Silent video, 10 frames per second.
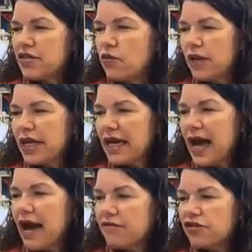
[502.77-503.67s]
The
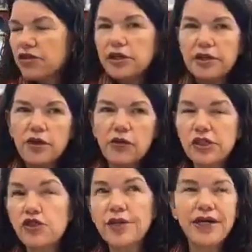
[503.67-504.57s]
week after the
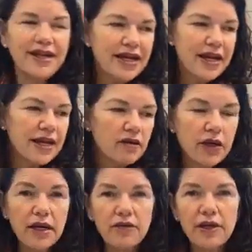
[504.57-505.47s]
retreat, yeah,
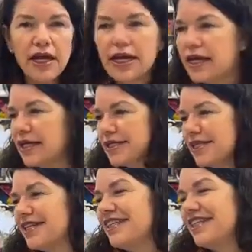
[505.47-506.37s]
whatever that
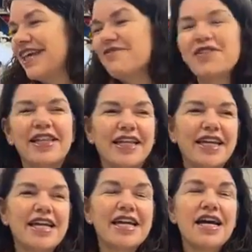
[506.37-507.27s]
is. Yeah,
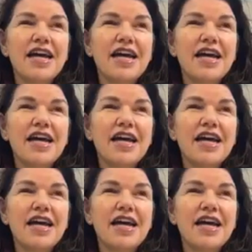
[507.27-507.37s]
Melanie.